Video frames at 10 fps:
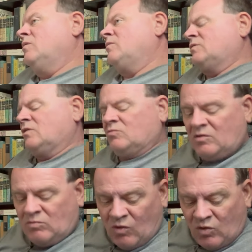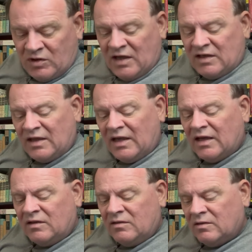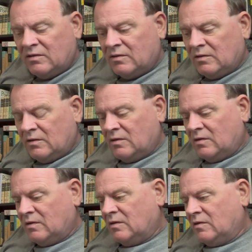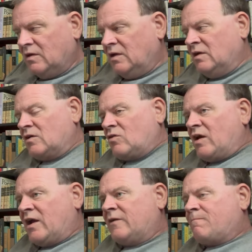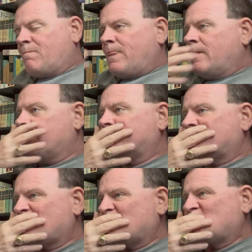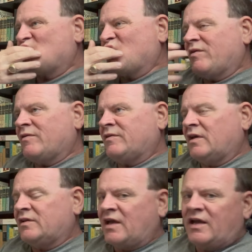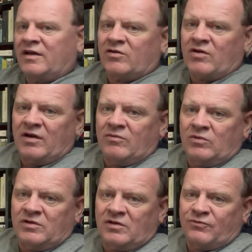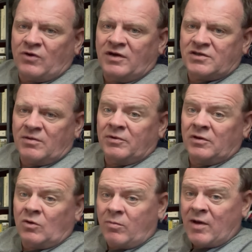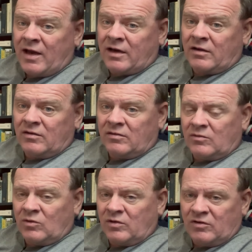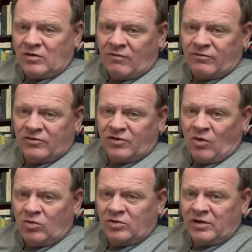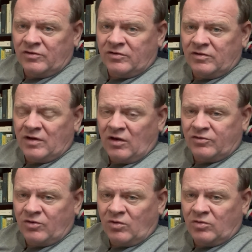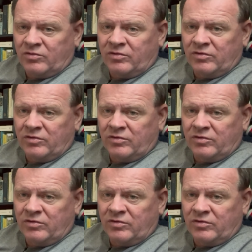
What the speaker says: Excuse me. But when they did integrate, did they integrate with the French up in the Quebec, where they often sold as household